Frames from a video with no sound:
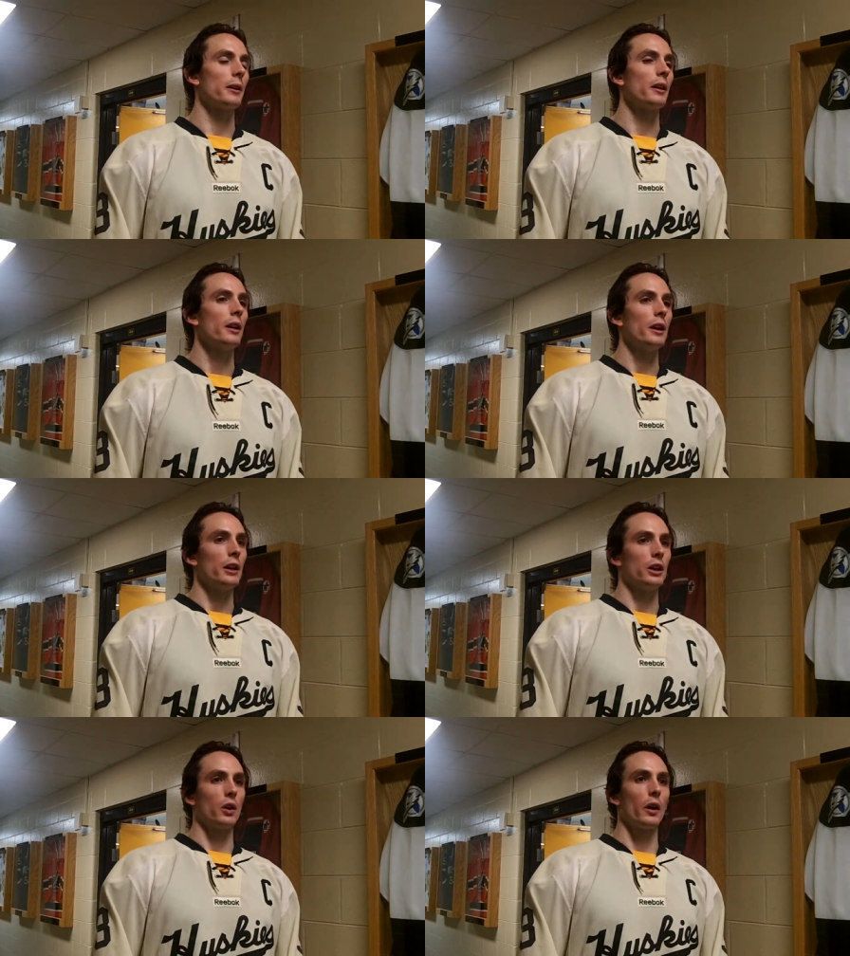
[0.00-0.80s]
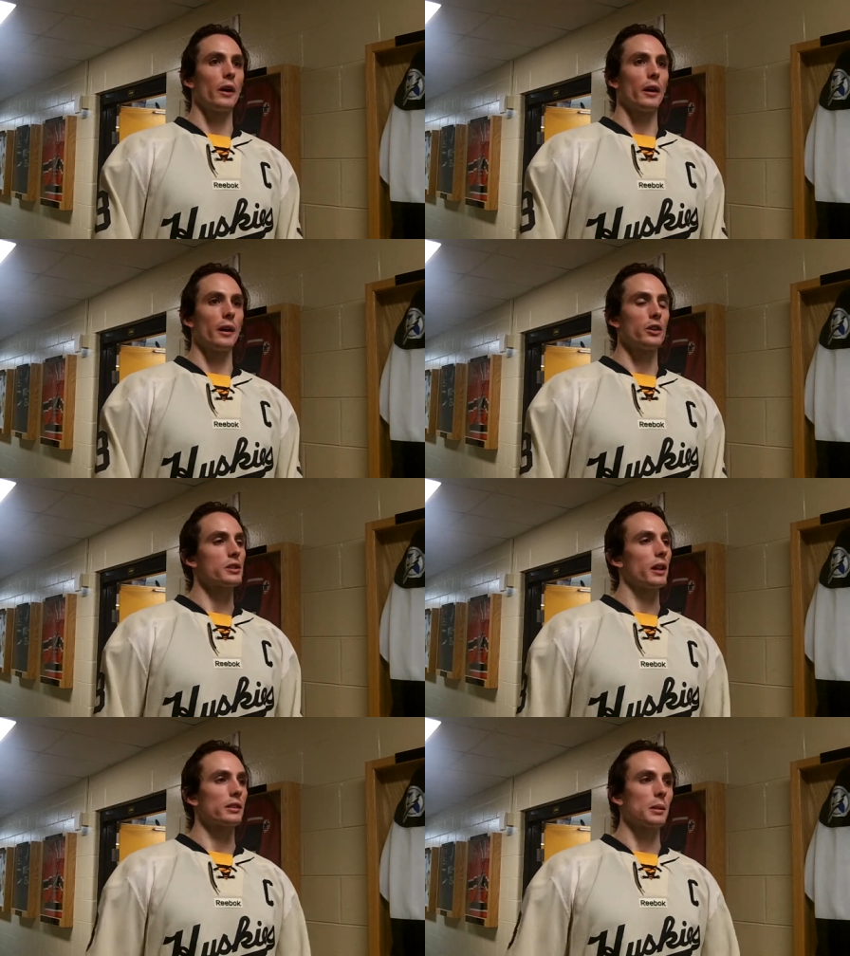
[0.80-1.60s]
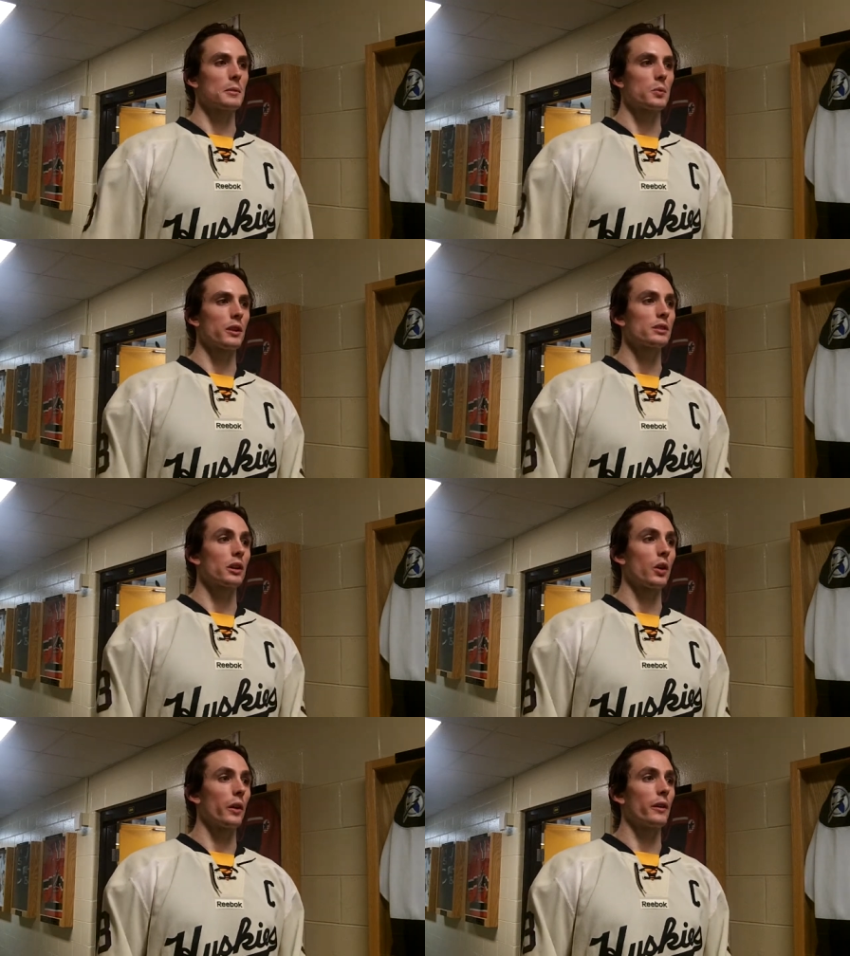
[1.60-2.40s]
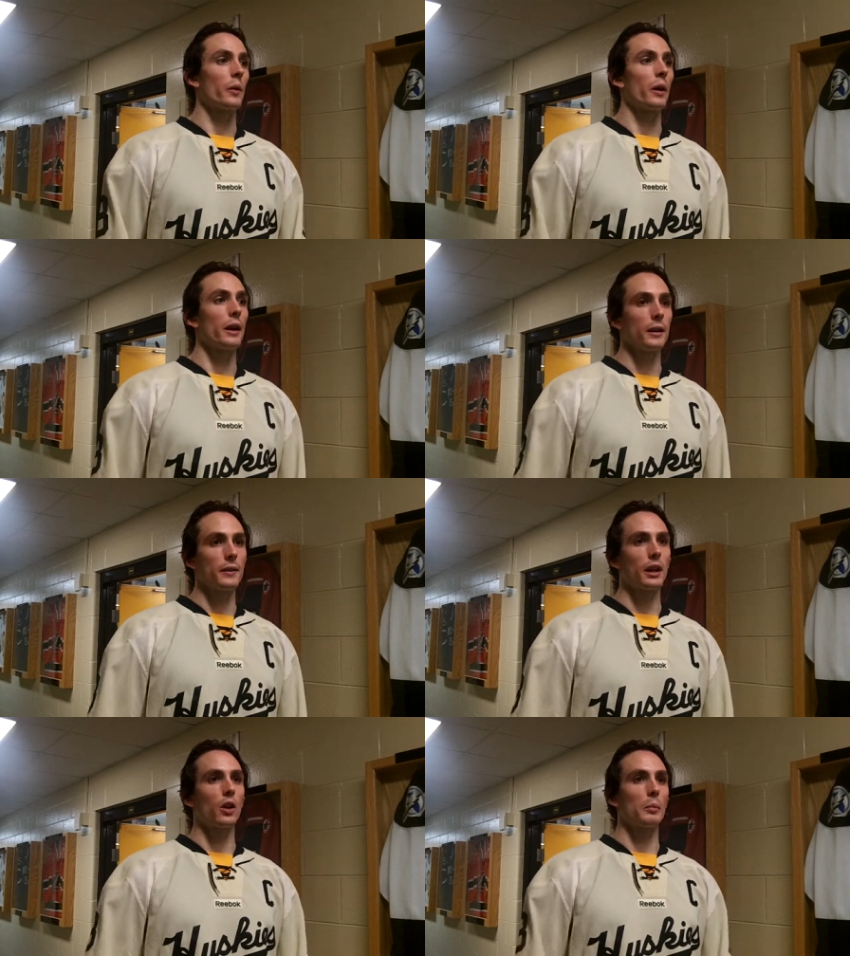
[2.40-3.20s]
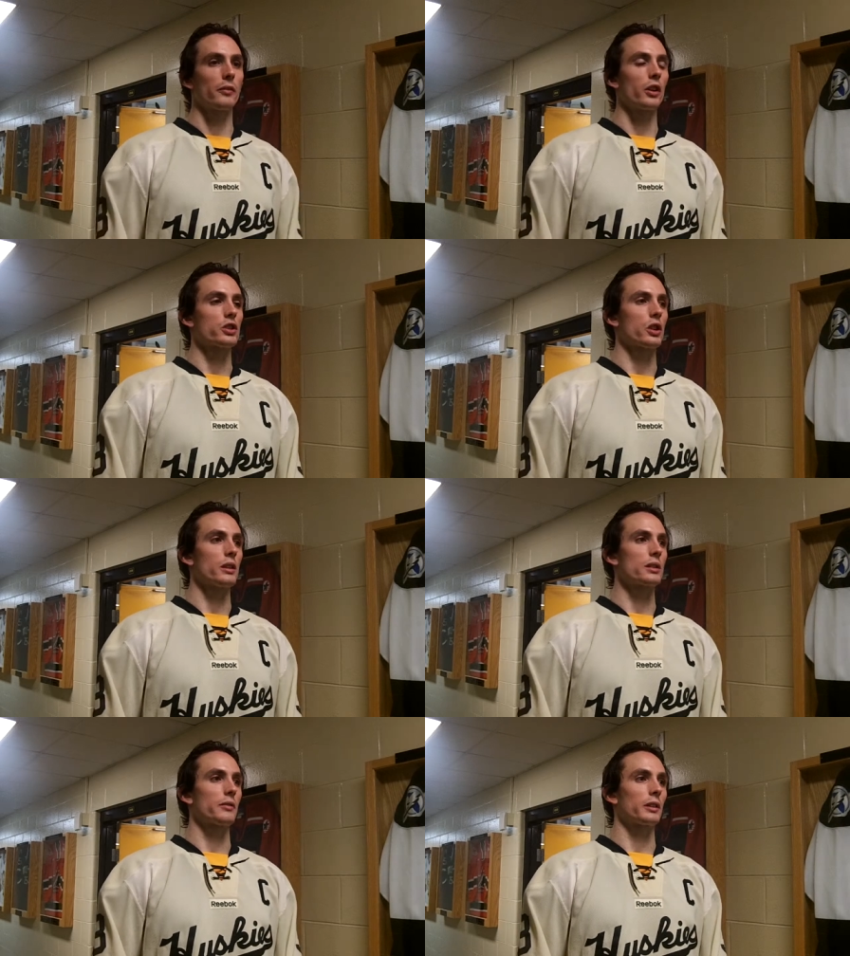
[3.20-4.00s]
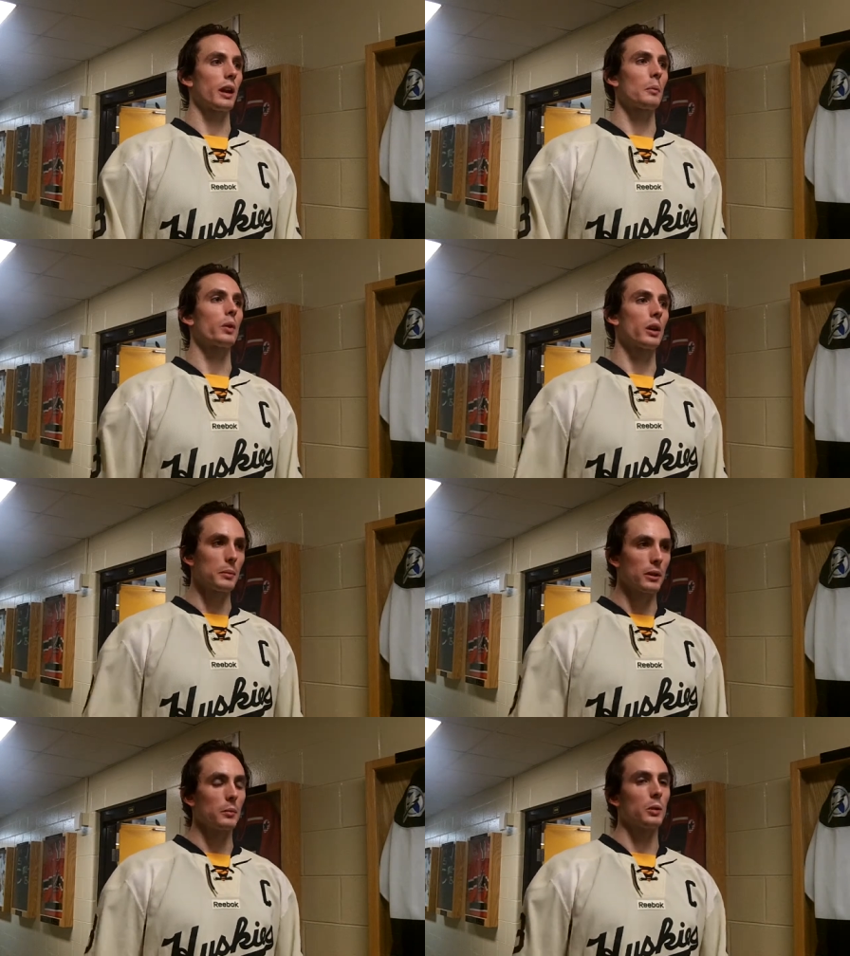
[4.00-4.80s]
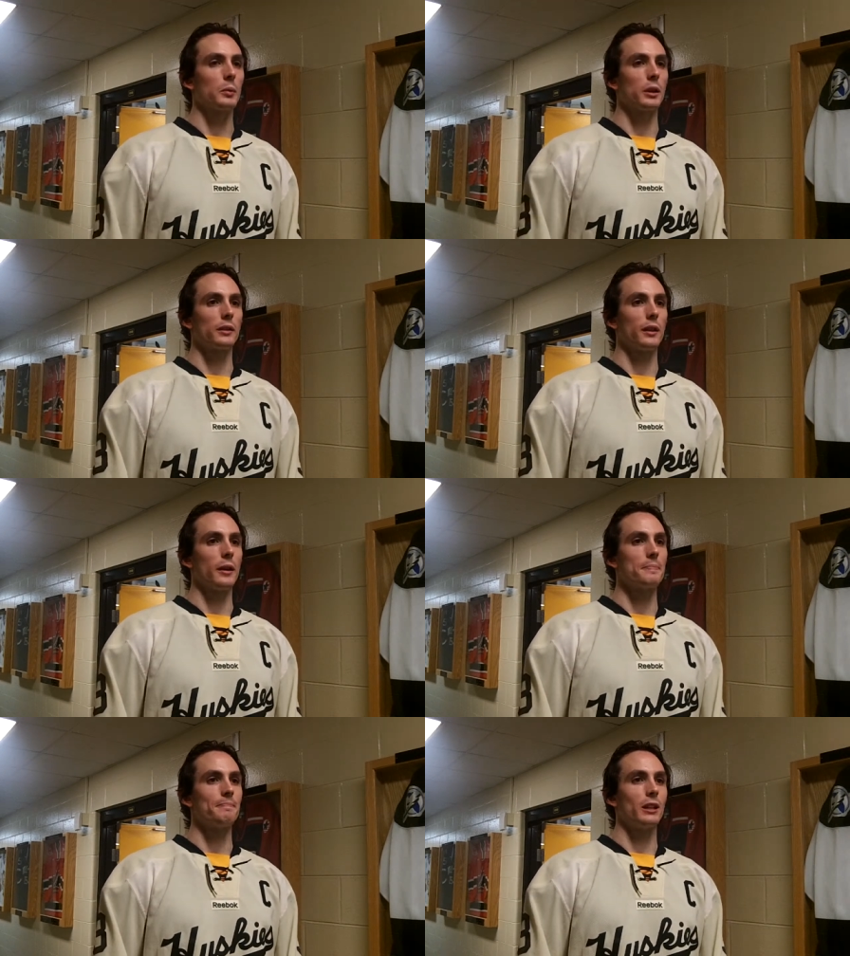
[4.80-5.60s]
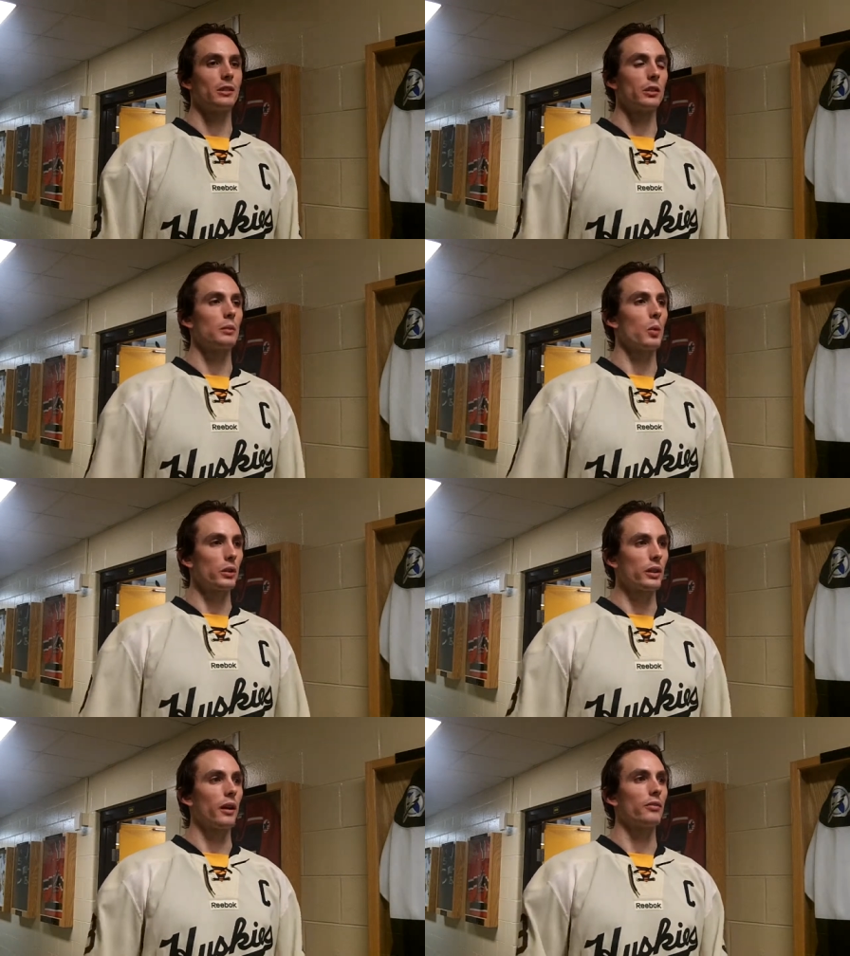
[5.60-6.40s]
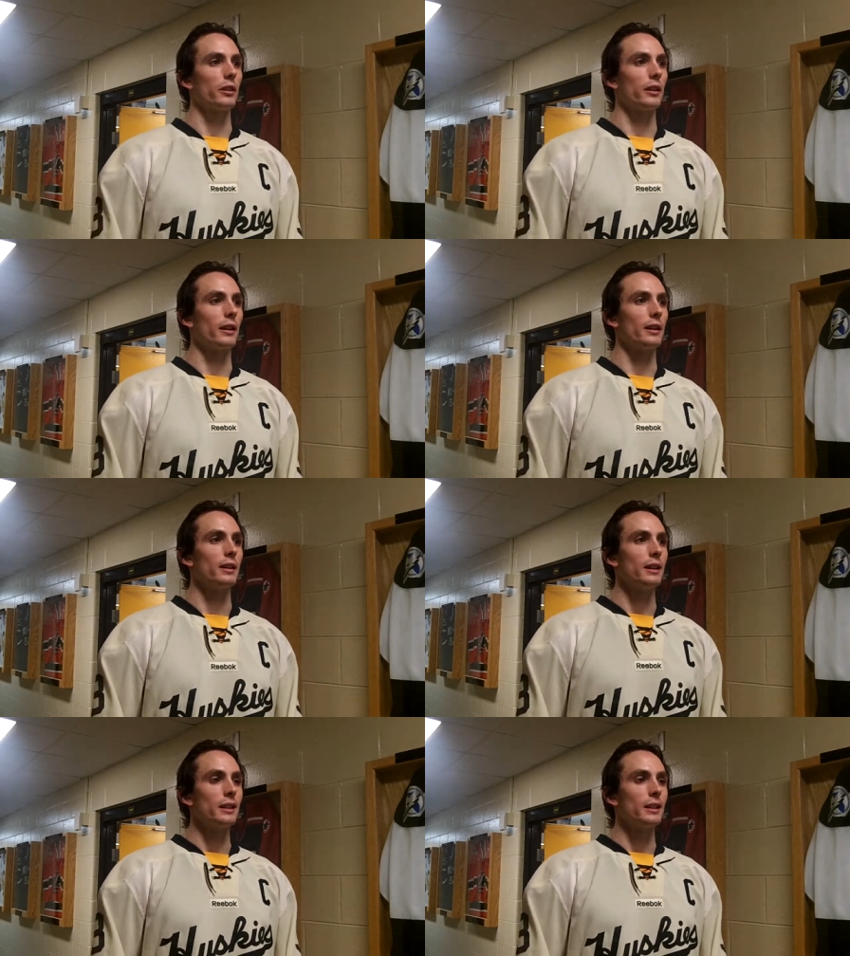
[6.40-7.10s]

And, you know, I understand sometimes when things aren't going their way, they get a little bit frustrated and stuff like that, but we got to be a little bit uh, mentally more tough and uh,